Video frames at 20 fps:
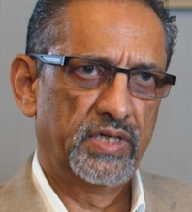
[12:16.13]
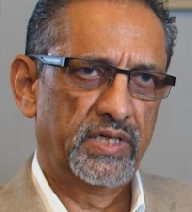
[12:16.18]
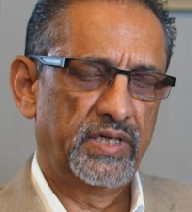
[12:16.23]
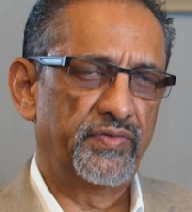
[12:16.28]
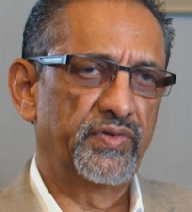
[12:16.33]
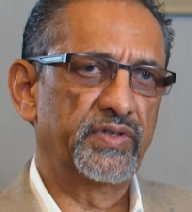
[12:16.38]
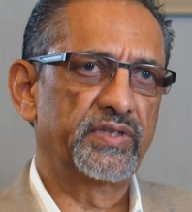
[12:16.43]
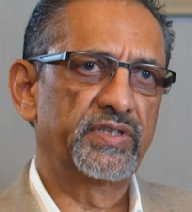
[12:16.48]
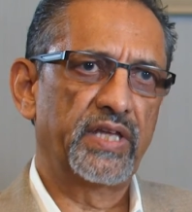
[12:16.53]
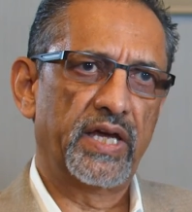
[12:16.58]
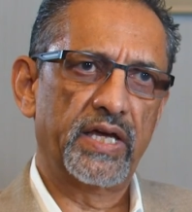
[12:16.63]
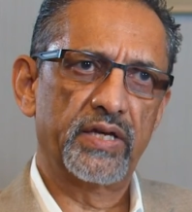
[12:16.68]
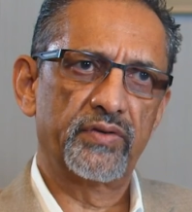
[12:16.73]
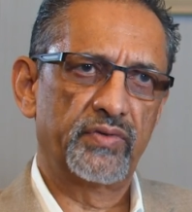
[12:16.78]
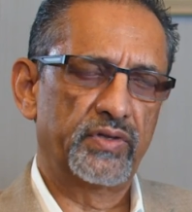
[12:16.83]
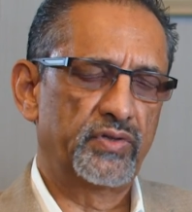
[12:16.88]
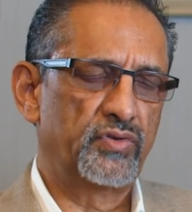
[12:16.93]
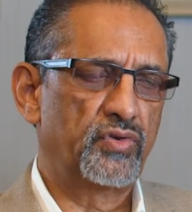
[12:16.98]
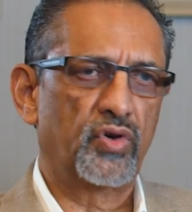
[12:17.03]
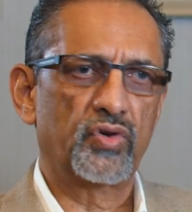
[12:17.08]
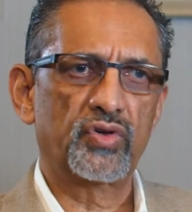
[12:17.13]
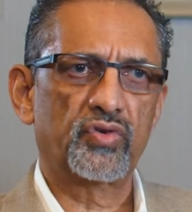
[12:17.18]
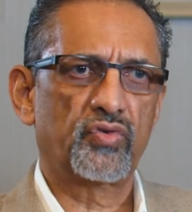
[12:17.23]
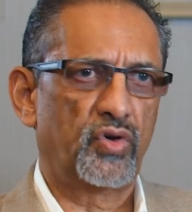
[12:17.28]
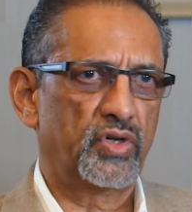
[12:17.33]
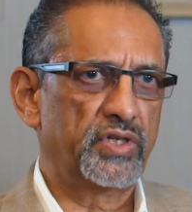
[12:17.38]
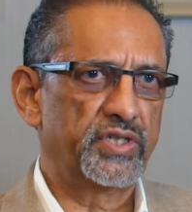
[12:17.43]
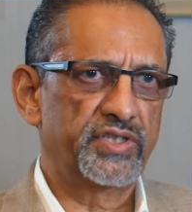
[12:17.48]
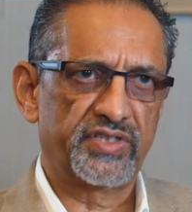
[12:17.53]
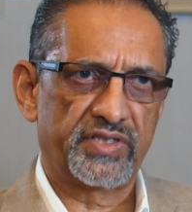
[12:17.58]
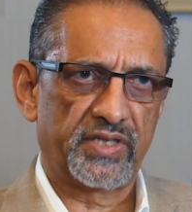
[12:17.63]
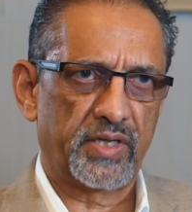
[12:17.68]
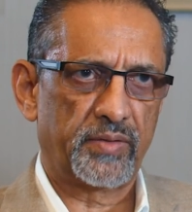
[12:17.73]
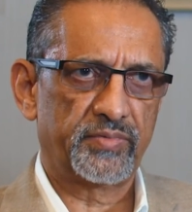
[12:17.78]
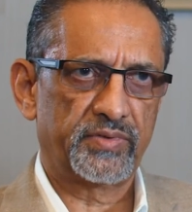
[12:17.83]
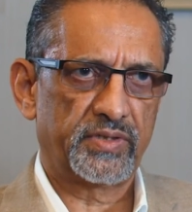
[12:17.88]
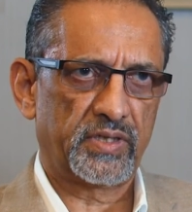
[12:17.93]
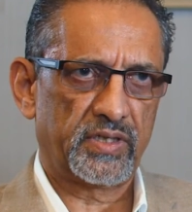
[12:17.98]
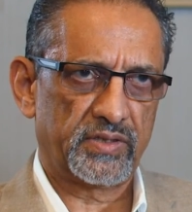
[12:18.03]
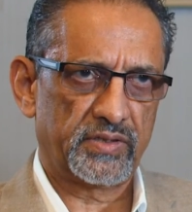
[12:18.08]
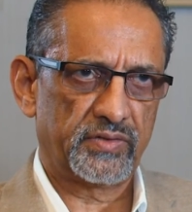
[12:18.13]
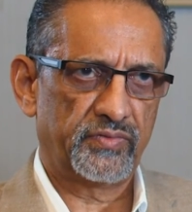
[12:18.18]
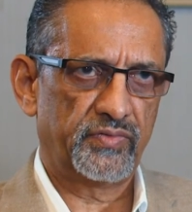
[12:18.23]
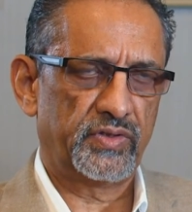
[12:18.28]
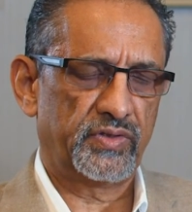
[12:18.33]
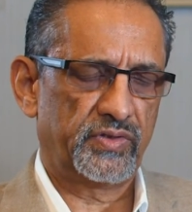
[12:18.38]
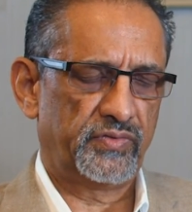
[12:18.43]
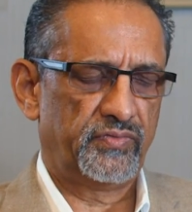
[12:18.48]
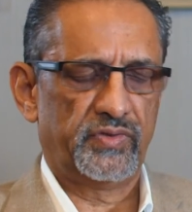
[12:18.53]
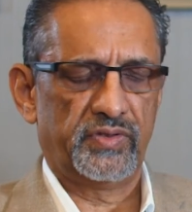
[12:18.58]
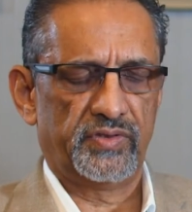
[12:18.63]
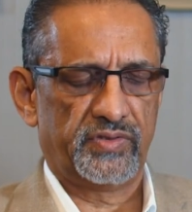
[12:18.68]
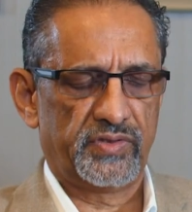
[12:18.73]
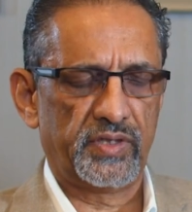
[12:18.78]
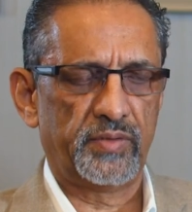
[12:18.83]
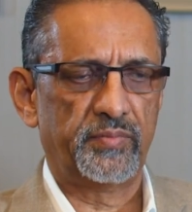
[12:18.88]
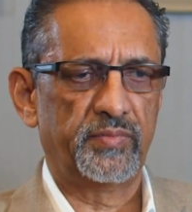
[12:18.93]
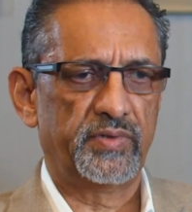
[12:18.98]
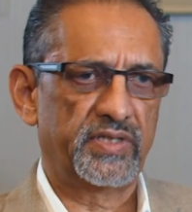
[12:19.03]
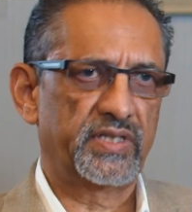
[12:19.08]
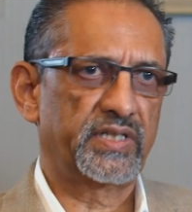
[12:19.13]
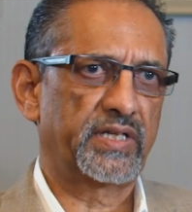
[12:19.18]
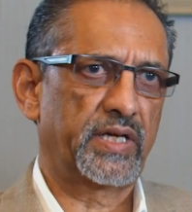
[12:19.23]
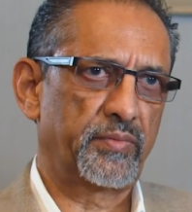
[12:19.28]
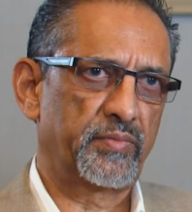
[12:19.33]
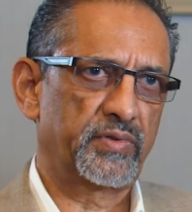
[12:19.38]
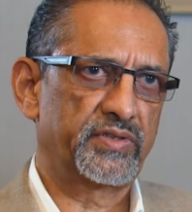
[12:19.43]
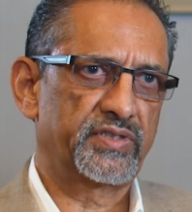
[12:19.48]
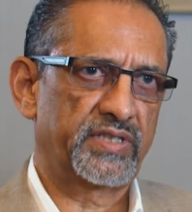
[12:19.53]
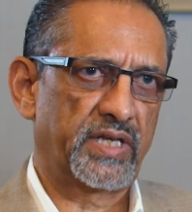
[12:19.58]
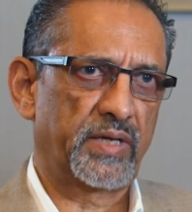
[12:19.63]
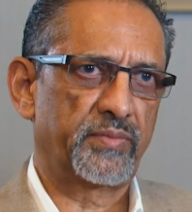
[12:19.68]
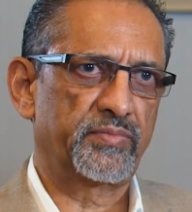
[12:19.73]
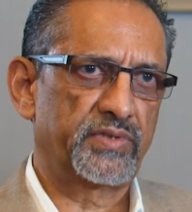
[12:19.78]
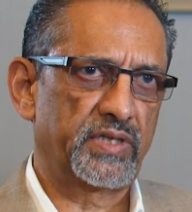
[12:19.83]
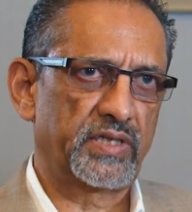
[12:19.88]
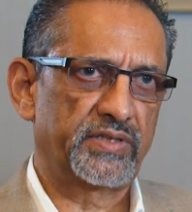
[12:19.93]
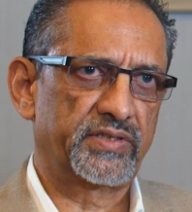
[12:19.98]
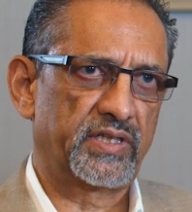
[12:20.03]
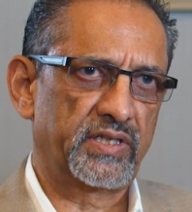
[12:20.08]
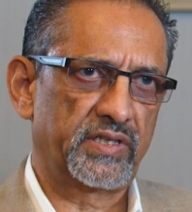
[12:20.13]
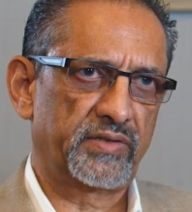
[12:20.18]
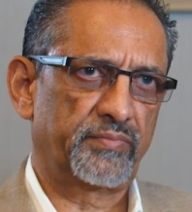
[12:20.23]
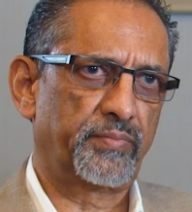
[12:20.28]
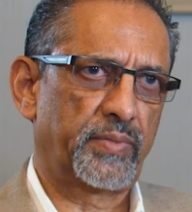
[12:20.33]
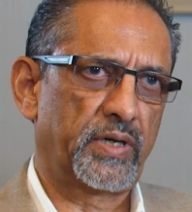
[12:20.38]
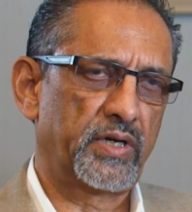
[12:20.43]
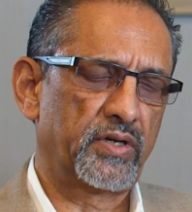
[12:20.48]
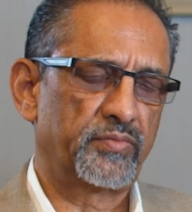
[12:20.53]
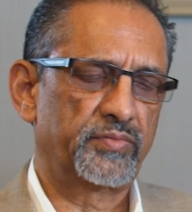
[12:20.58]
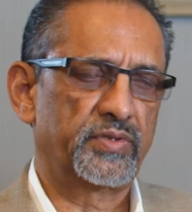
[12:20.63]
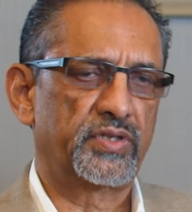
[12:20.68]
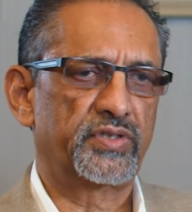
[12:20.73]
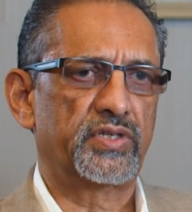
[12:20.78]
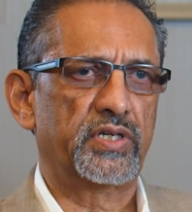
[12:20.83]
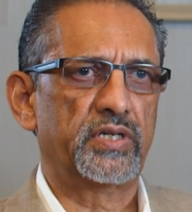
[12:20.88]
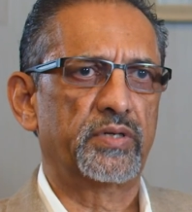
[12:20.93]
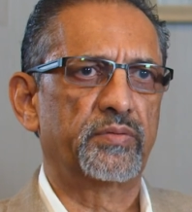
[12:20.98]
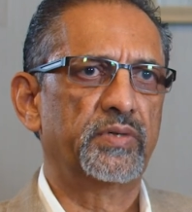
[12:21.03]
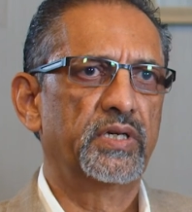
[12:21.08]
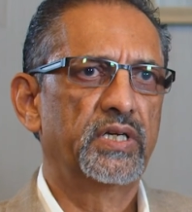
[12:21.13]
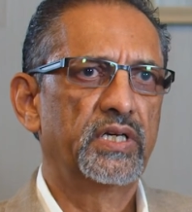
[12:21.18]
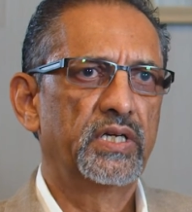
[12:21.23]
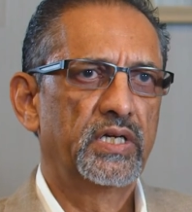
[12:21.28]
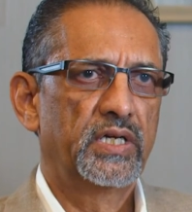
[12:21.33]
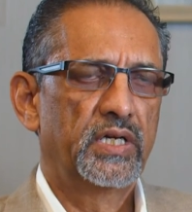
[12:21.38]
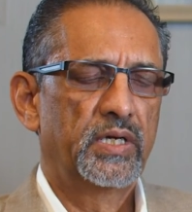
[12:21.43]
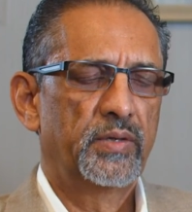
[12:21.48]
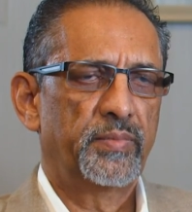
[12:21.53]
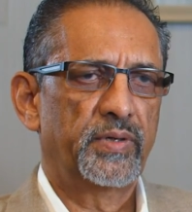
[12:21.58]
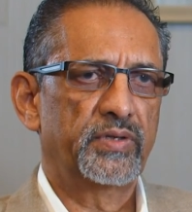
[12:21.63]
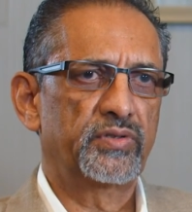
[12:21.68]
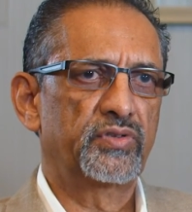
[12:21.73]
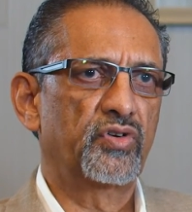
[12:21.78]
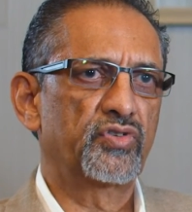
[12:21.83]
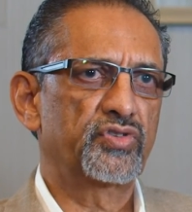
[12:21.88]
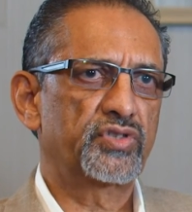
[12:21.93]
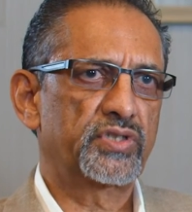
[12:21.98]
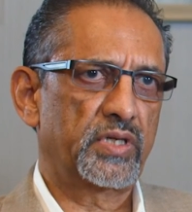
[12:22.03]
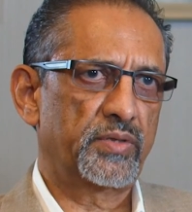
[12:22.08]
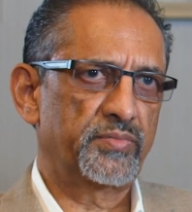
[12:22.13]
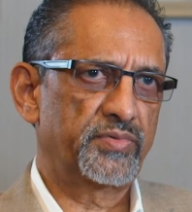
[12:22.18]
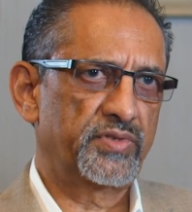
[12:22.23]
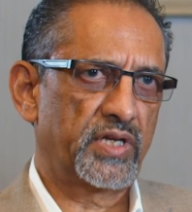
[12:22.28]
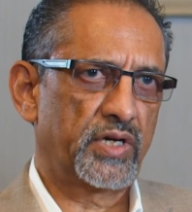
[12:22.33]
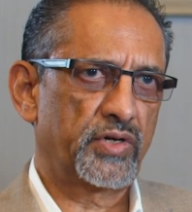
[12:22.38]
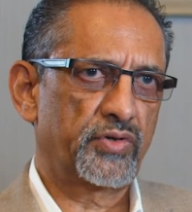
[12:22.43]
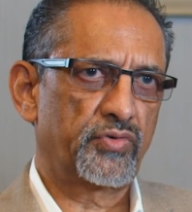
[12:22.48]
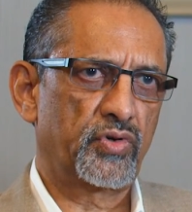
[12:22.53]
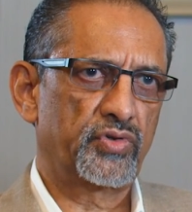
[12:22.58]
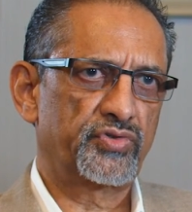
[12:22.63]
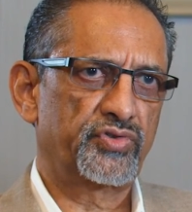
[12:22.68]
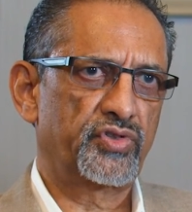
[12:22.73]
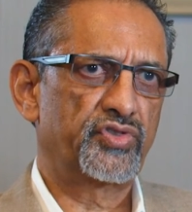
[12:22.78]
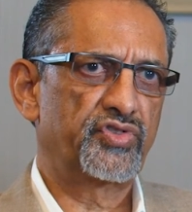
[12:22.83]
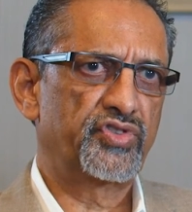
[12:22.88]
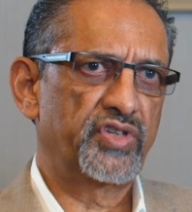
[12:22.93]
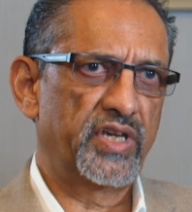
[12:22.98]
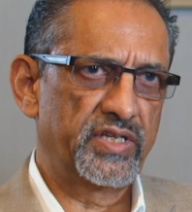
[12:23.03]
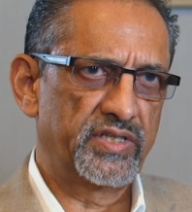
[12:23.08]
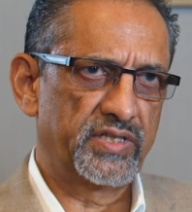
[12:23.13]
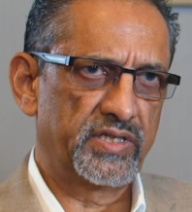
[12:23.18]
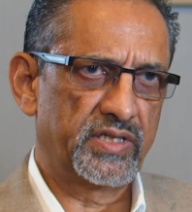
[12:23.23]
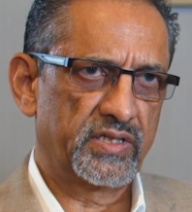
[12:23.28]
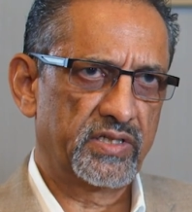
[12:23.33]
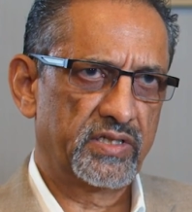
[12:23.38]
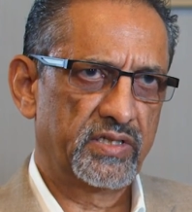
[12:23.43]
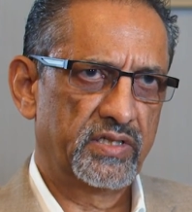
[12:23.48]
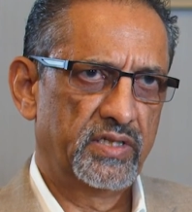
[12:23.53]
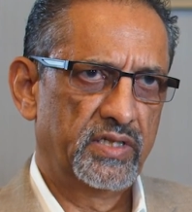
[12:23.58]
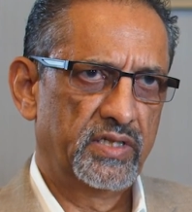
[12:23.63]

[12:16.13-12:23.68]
Even then, we don't call it stem cells. We say mesenchymal stem cells in a part of the term, but those terms are also changing.